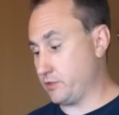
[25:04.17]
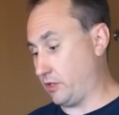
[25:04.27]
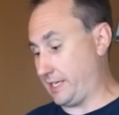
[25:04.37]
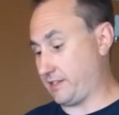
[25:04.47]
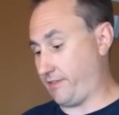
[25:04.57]

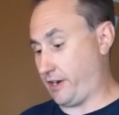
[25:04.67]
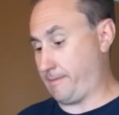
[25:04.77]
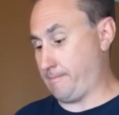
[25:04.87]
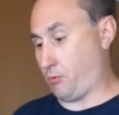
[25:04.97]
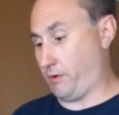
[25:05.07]
So that's a very
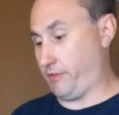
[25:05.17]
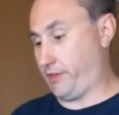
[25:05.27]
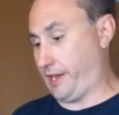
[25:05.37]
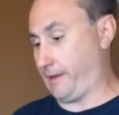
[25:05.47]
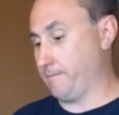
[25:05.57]
important
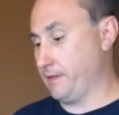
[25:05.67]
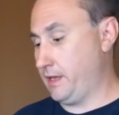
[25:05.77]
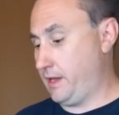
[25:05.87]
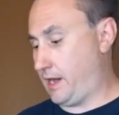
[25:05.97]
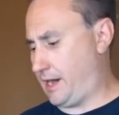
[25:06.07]
thing.
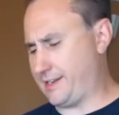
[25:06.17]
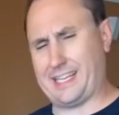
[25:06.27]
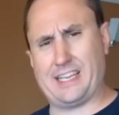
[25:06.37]
Did I